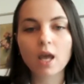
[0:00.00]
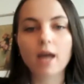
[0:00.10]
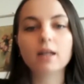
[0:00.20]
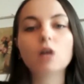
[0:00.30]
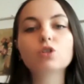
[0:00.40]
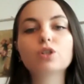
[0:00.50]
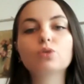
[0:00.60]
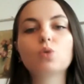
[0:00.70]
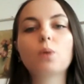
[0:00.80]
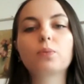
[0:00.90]
and also
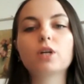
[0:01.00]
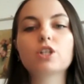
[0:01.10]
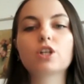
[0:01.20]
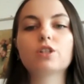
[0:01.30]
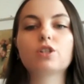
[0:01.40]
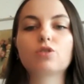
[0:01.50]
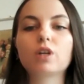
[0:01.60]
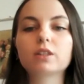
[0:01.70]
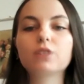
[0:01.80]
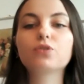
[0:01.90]
to approach
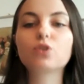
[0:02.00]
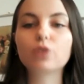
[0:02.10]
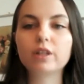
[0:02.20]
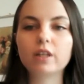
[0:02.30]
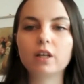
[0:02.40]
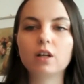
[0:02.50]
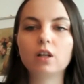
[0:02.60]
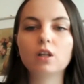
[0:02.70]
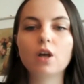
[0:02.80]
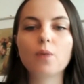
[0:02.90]
constructive
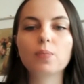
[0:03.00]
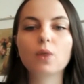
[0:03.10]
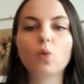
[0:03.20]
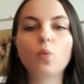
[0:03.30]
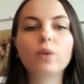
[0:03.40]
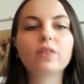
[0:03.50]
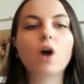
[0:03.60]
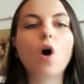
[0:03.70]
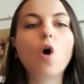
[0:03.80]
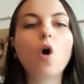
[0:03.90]
critical with
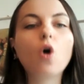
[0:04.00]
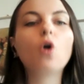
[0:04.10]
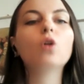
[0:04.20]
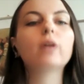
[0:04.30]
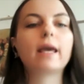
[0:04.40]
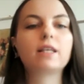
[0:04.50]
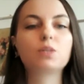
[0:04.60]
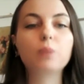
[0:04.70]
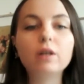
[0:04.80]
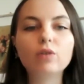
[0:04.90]
all
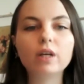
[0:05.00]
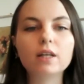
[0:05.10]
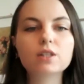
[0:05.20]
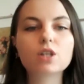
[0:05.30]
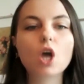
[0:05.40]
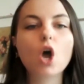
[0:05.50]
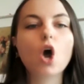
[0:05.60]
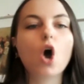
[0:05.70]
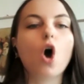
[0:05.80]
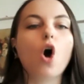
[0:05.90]
experience
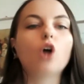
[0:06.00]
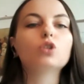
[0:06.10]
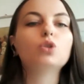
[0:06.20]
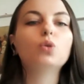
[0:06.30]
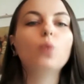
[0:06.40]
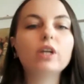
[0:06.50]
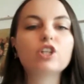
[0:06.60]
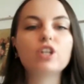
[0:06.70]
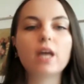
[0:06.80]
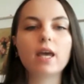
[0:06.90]
to which
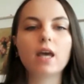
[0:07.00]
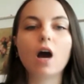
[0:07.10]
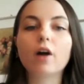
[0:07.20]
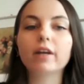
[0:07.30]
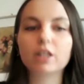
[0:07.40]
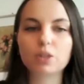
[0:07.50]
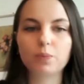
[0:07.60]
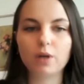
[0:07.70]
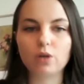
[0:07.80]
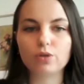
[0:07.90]
they are
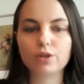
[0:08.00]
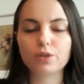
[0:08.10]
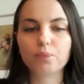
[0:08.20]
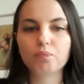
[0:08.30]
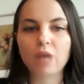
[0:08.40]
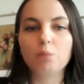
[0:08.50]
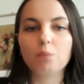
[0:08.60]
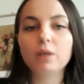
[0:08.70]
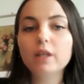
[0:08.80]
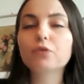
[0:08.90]
exposed.
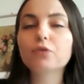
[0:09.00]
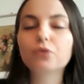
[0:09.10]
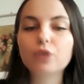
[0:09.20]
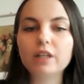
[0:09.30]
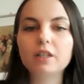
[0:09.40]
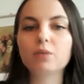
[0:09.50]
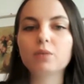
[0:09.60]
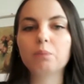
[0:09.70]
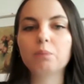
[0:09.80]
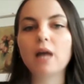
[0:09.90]
Media freedom
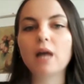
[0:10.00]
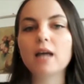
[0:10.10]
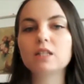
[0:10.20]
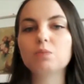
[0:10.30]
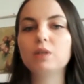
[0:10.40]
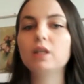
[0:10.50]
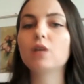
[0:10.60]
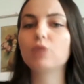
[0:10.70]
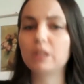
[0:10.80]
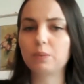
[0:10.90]
implies media
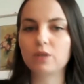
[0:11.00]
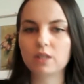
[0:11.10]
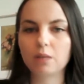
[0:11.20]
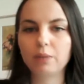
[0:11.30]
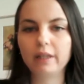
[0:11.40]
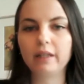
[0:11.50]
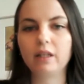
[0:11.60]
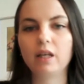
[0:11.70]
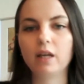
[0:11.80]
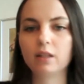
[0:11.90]
responsibility
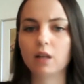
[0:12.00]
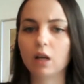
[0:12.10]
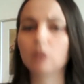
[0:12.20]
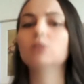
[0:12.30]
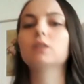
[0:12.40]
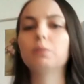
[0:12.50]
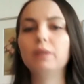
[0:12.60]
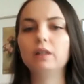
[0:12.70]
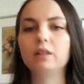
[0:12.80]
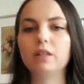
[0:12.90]
and
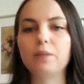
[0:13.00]
accountability.